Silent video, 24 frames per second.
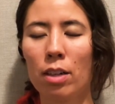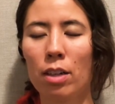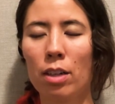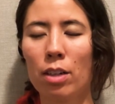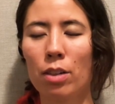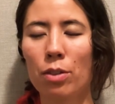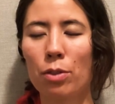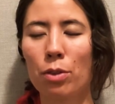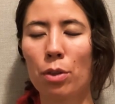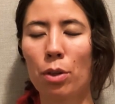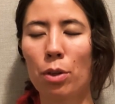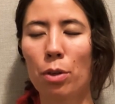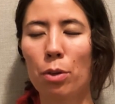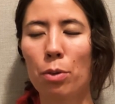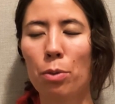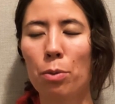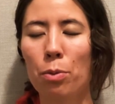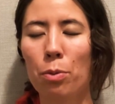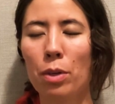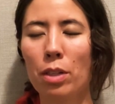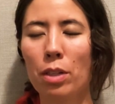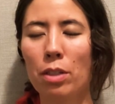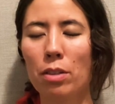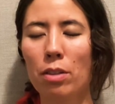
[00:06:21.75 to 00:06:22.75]
So
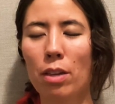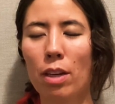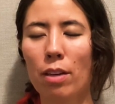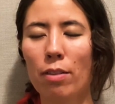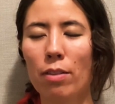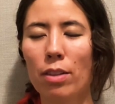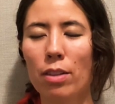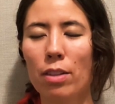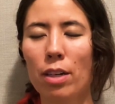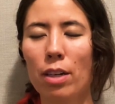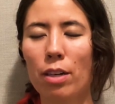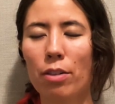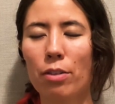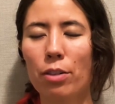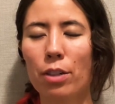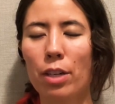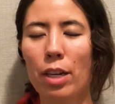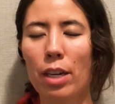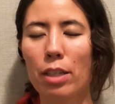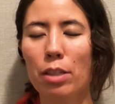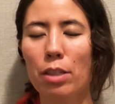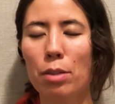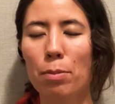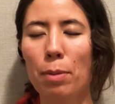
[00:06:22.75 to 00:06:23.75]
once you have the center of your
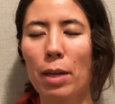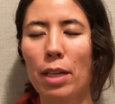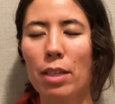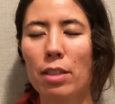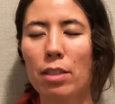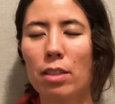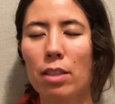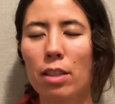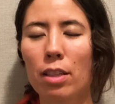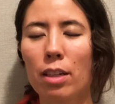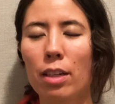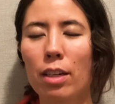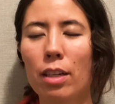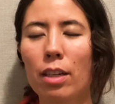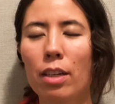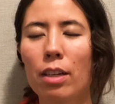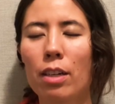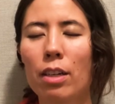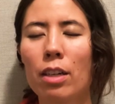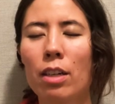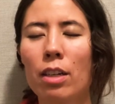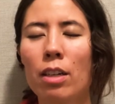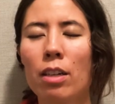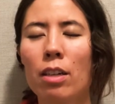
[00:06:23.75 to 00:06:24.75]
head space
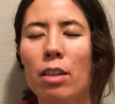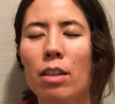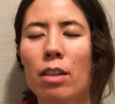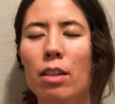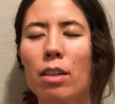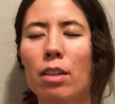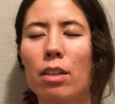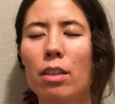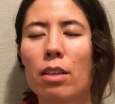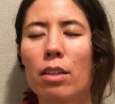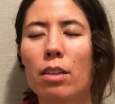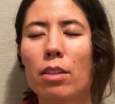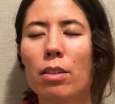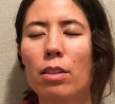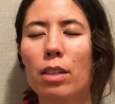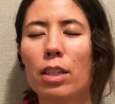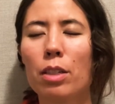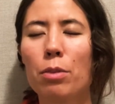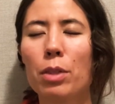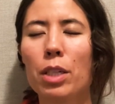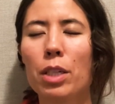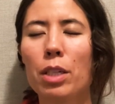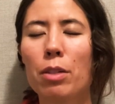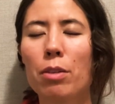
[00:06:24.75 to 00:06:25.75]
cleared, you can
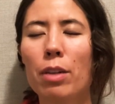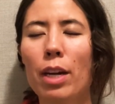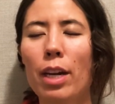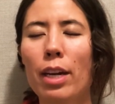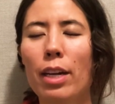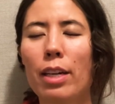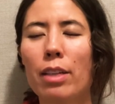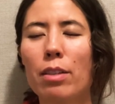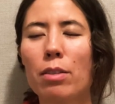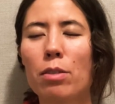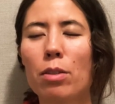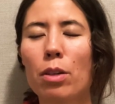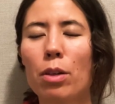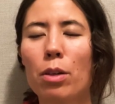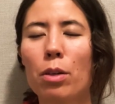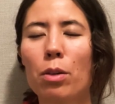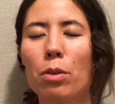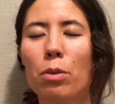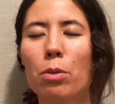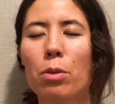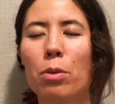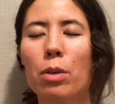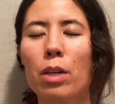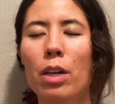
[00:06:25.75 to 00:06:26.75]
recreate it.
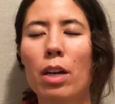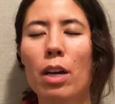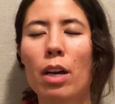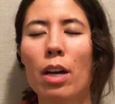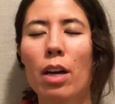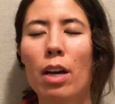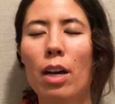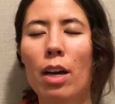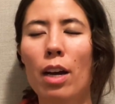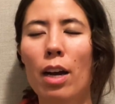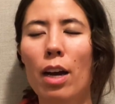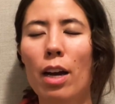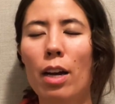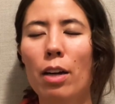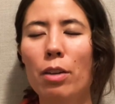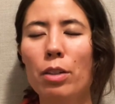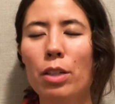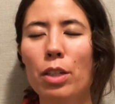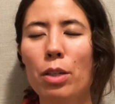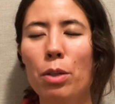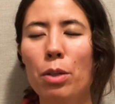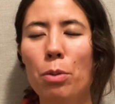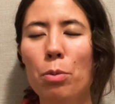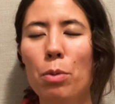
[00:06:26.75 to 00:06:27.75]
So how do
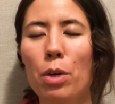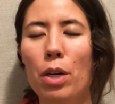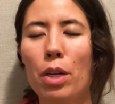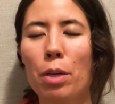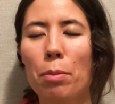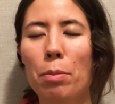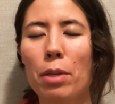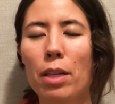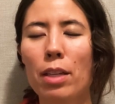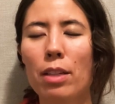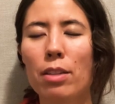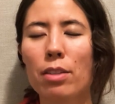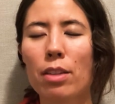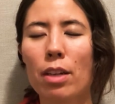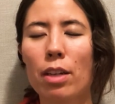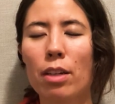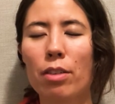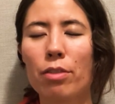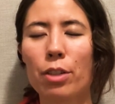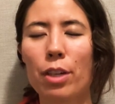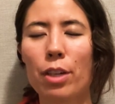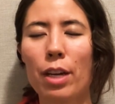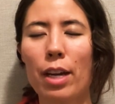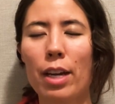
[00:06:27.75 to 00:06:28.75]
you want to be in the center of
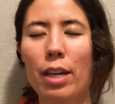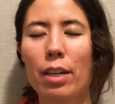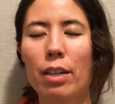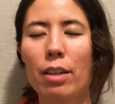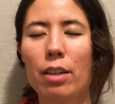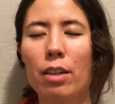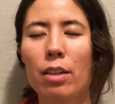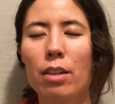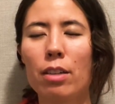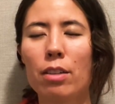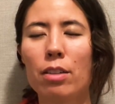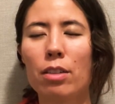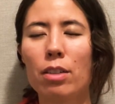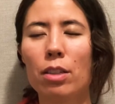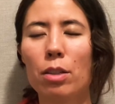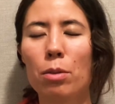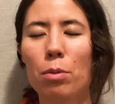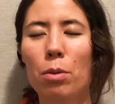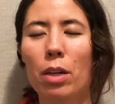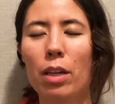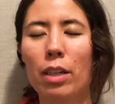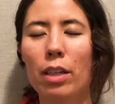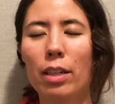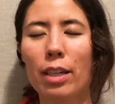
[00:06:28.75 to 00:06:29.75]
your head? Do you
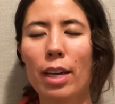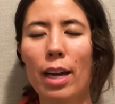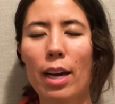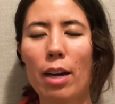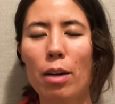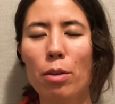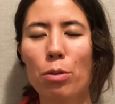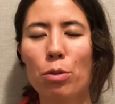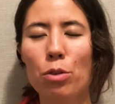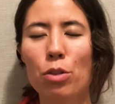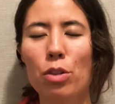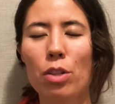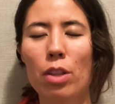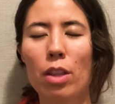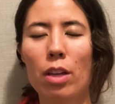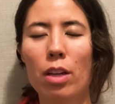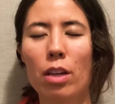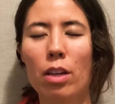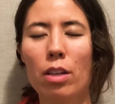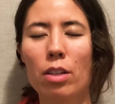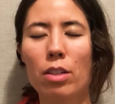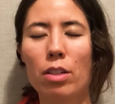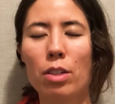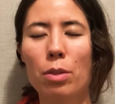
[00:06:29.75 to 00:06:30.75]
want a couch in
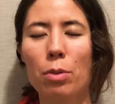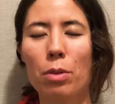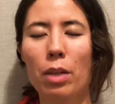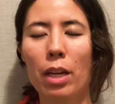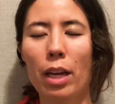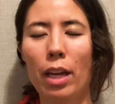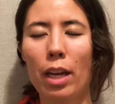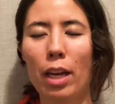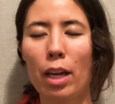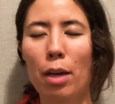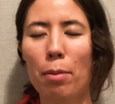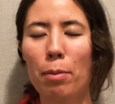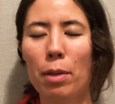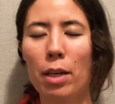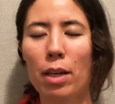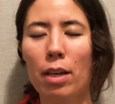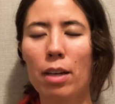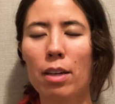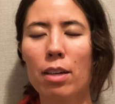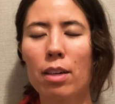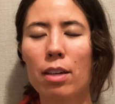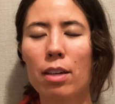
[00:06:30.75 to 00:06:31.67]
there? Do you want a hammock?